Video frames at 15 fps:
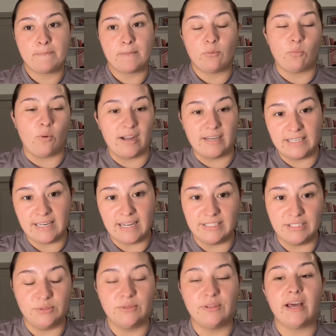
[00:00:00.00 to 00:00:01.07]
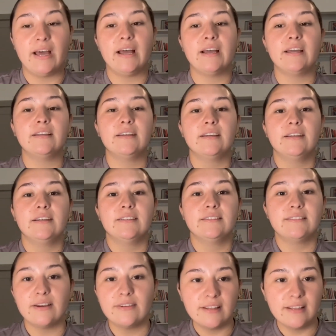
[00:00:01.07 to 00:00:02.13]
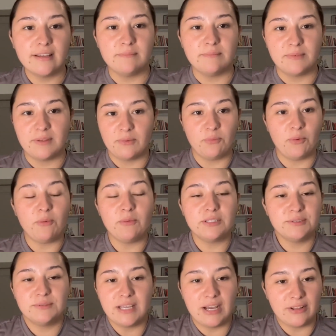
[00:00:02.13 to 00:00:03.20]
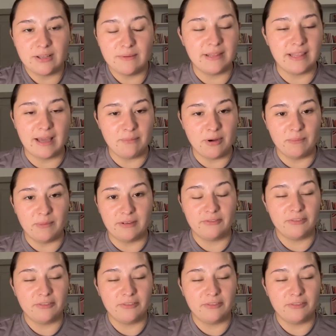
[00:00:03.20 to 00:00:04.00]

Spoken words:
why did I do that? Tell them, what would you tell them in that moment?